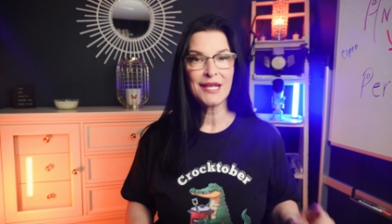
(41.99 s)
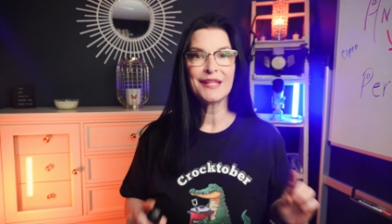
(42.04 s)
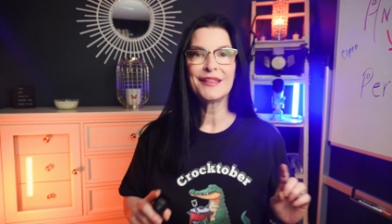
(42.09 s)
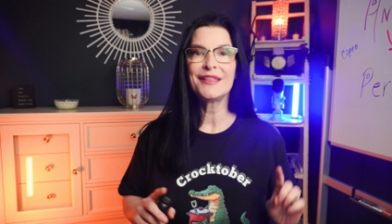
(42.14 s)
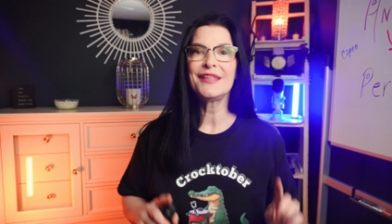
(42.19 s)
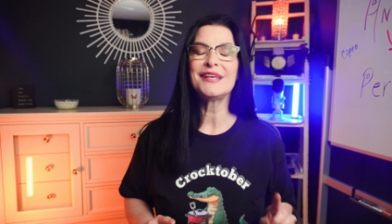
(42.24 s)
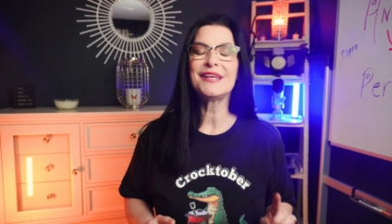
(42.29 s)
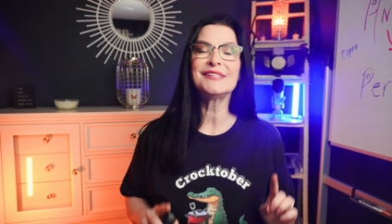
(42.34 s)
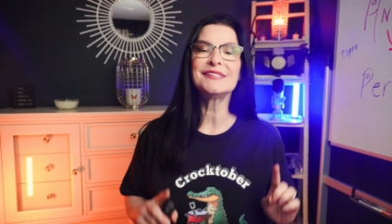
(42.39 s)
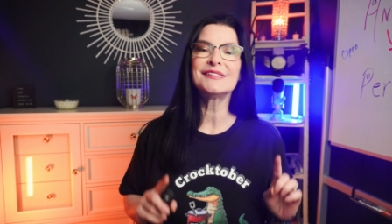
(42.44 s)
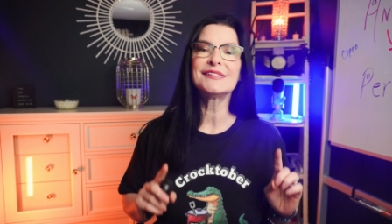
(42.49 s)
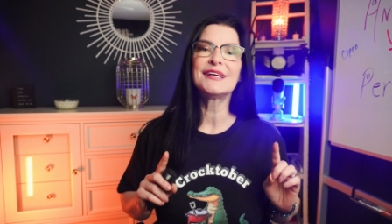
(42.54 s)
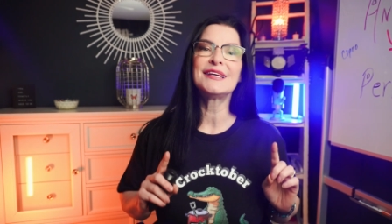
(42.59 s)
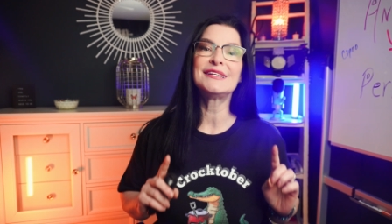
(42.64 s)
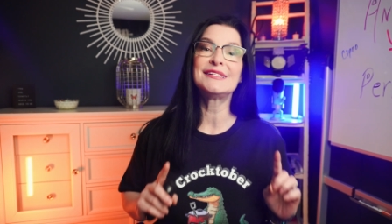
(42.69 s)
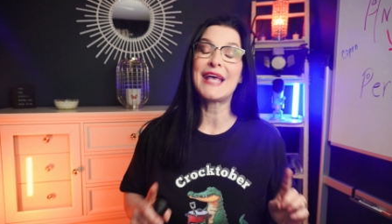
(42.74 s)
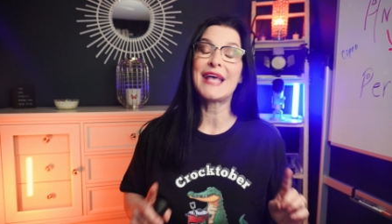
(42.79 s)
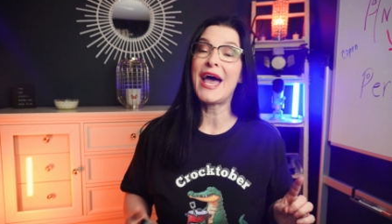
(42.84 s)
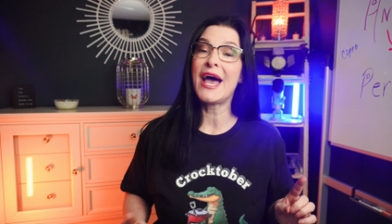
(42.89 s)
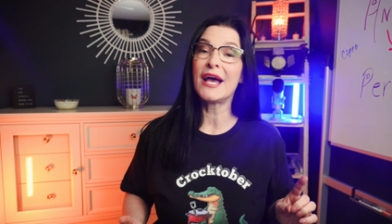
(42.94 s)
This
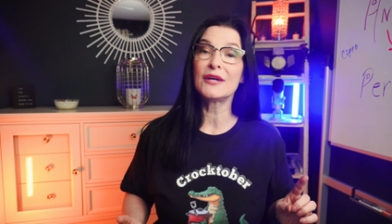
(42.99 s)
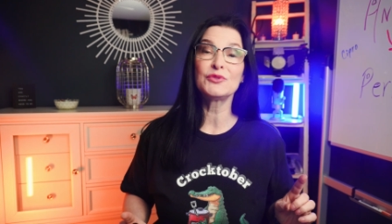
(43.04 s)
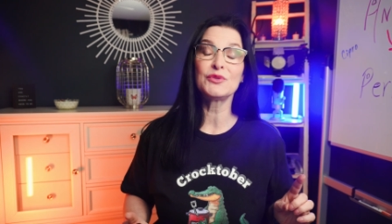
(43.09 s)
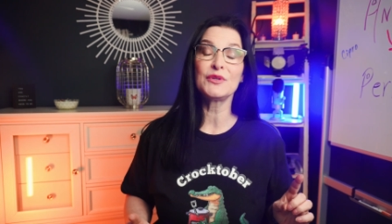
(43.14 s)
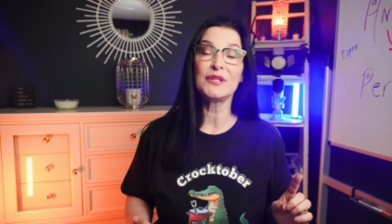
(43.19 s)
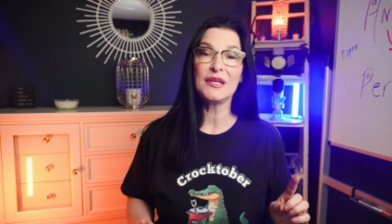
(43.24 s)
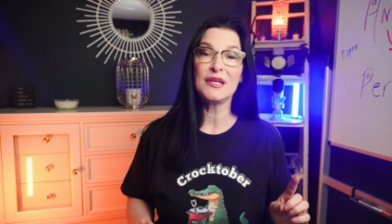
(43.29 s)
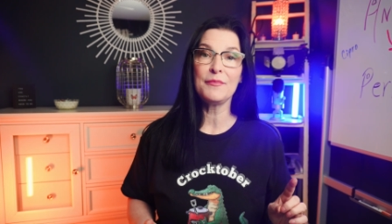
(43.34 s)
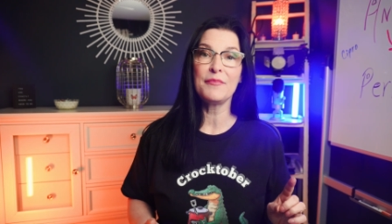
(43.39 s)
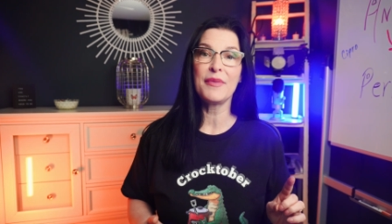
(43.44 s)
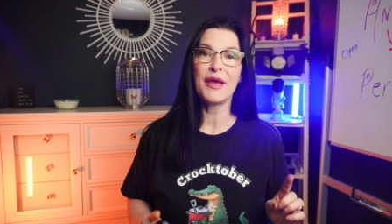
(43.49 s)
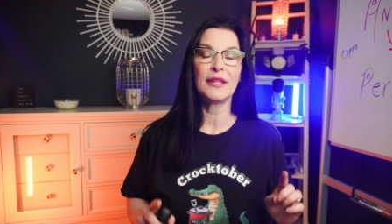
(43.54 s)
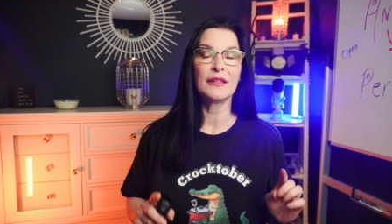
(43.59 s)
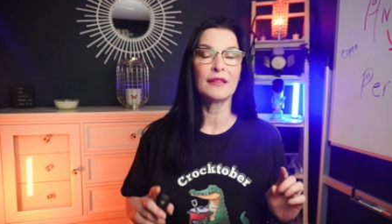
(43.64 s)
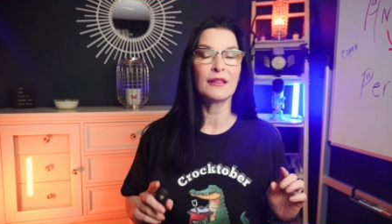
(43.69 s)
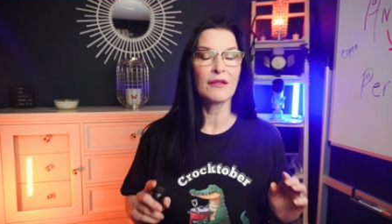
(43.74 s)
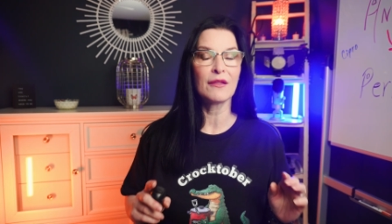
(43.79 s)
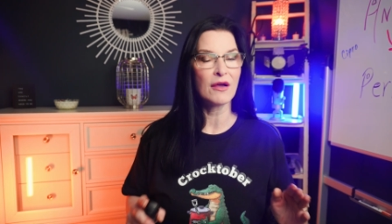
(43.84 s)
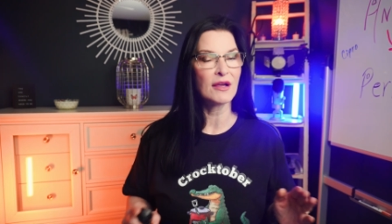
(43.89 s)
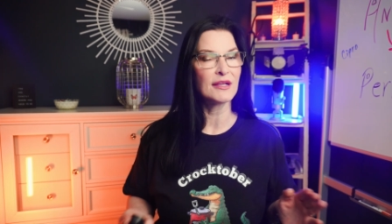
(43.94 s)
has actually been
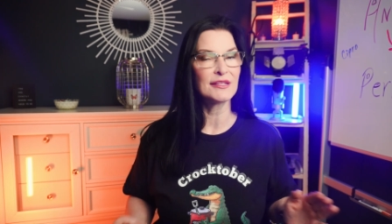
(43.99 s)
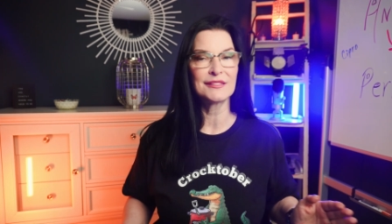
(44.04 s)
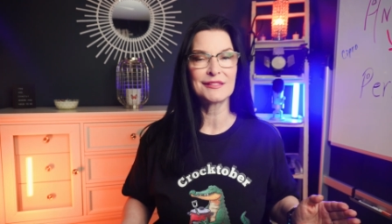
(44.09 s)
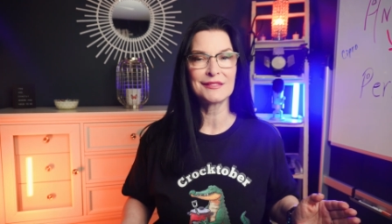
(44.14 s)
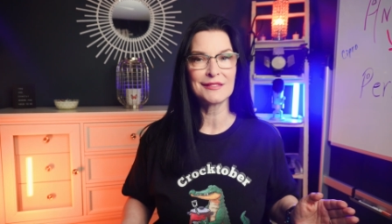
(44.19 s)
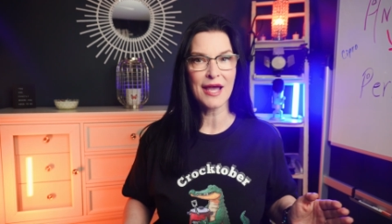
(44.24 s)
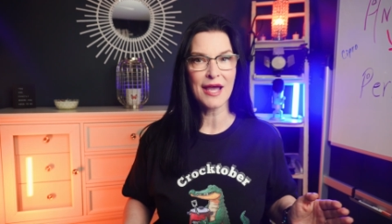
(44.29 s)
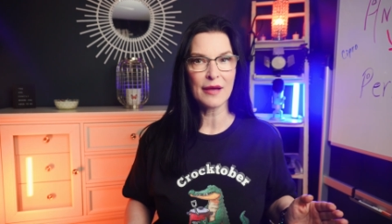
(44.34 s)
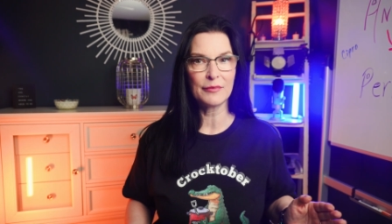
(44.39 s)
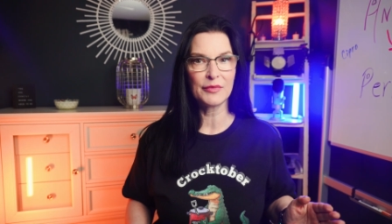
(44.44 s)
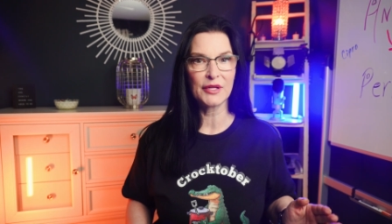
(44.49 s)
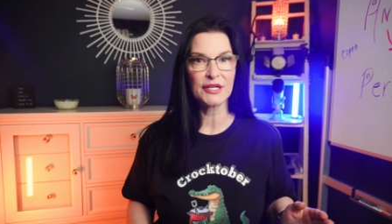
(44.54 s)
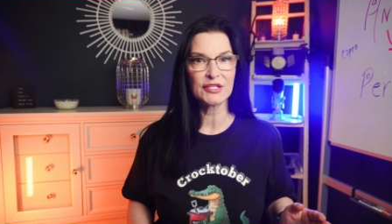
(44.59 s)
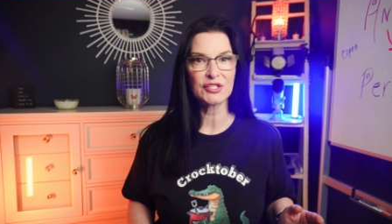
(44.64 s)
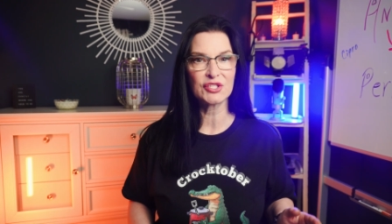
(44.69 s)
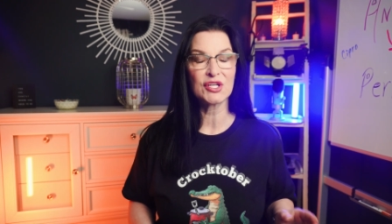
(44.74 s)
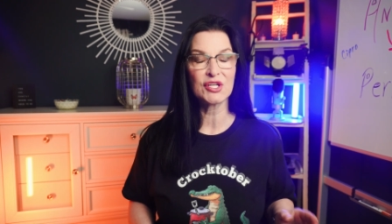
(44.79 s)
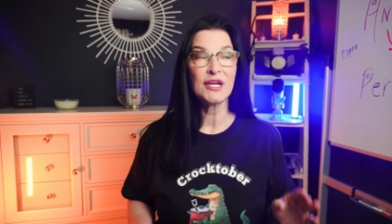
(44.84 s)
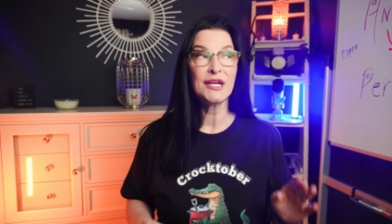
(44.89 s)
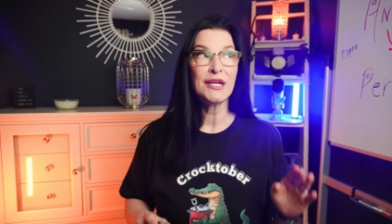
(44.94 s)
long
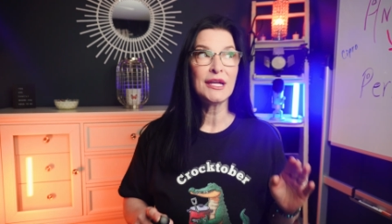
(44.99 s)
established